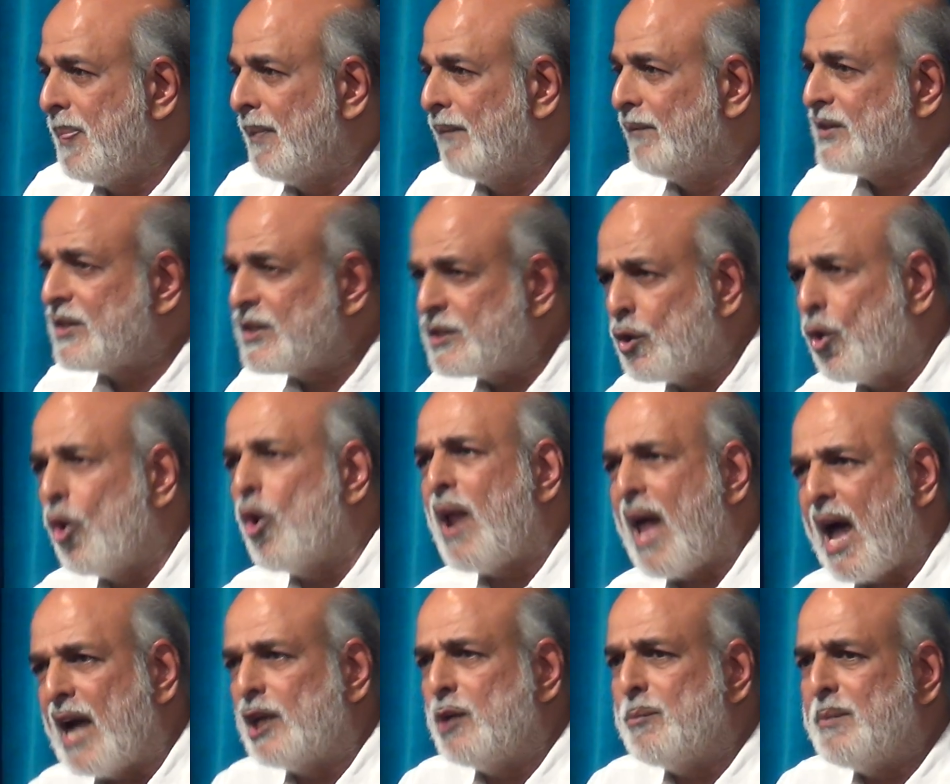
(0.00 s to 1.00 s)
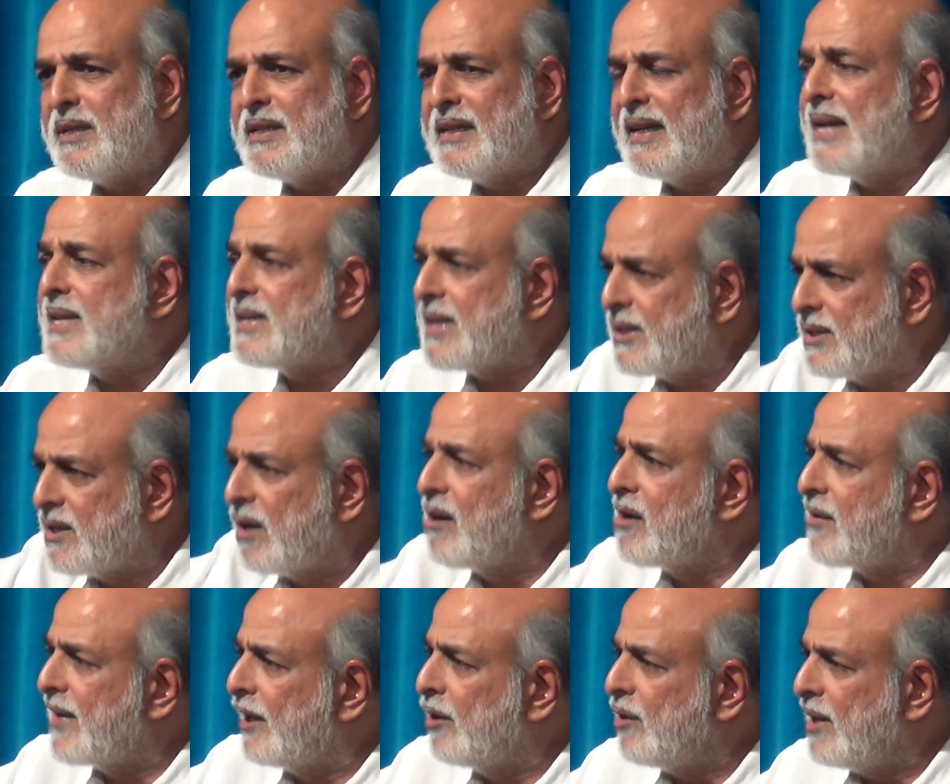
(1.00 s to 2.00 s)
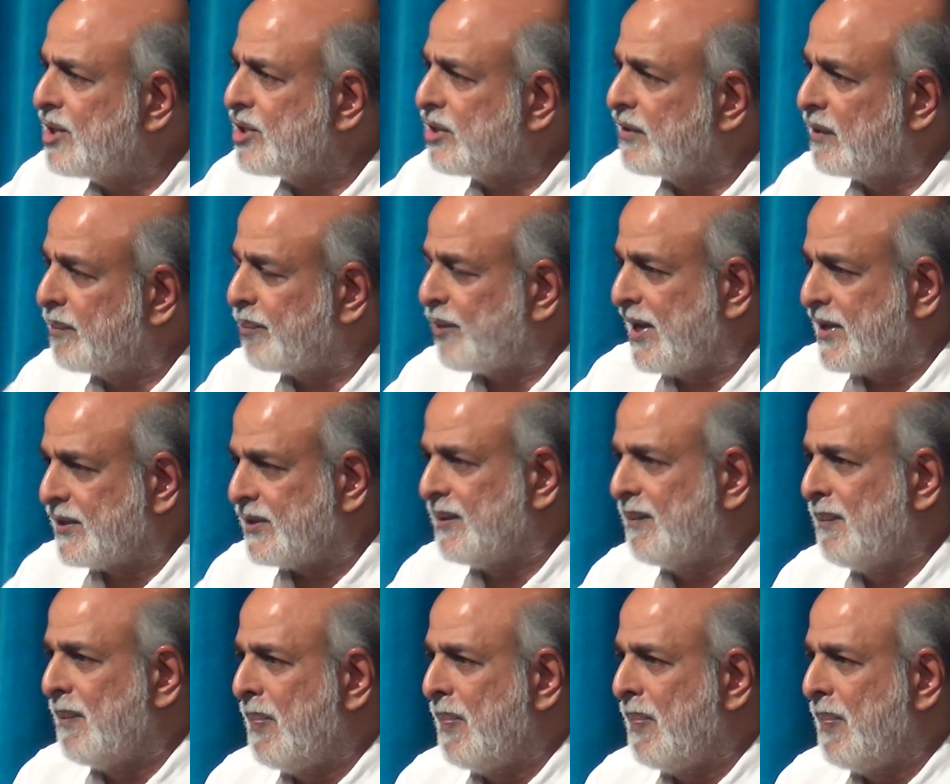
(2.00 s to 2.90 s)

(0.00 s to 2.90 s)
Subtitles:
This is the whole argument against external regulation of the press.